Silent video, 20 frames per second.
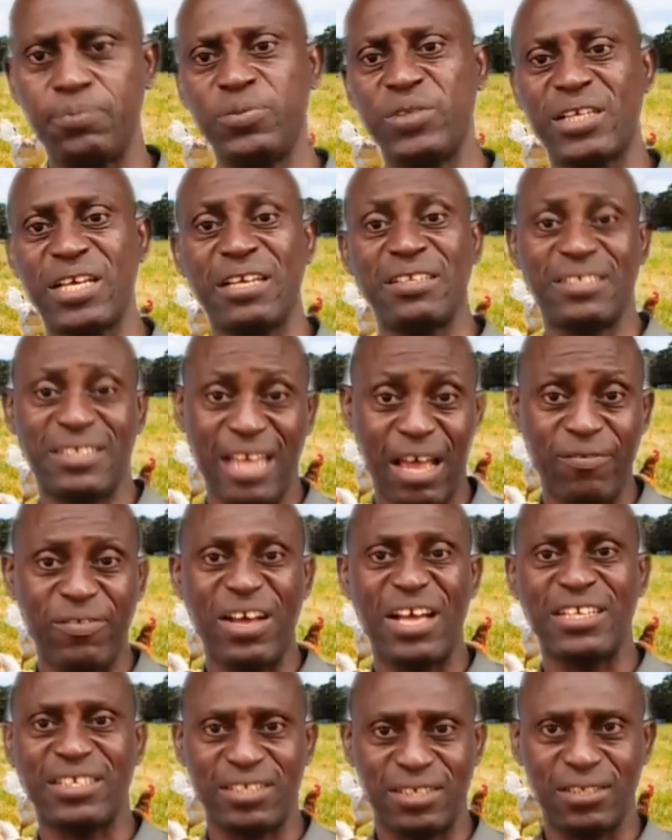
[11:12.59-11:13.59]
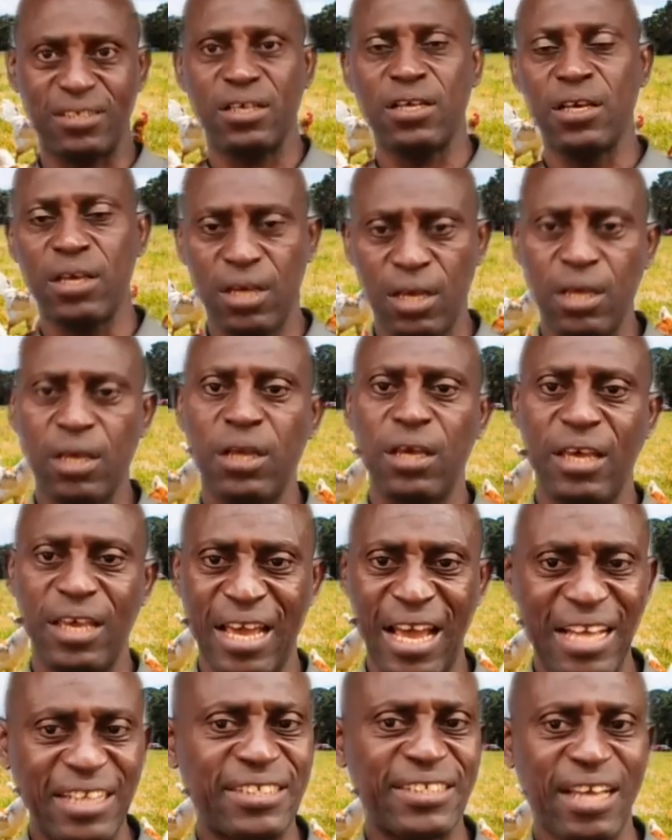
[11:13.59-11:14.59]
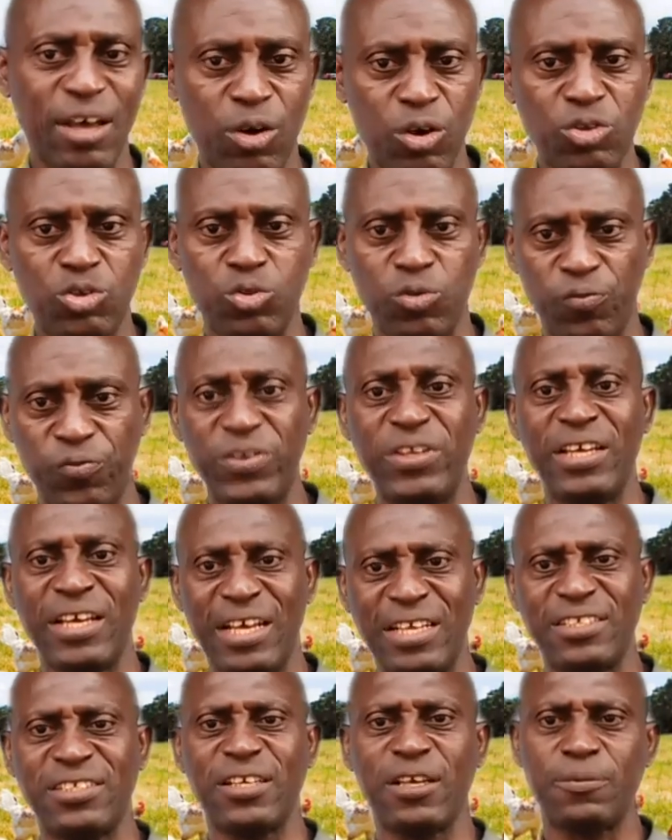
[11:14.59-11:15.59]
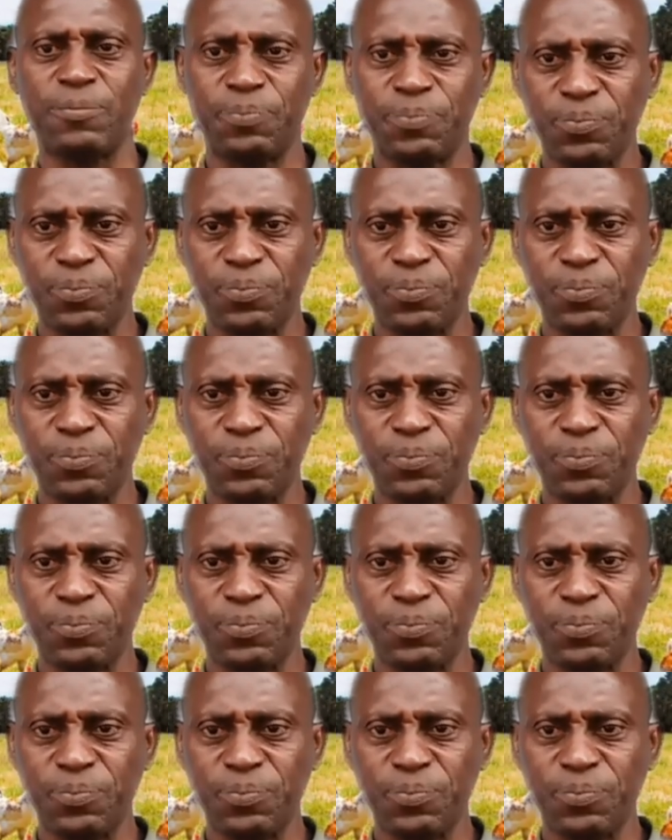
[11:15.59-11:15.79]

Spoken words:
they can serve as enhancer also, feed enhancer.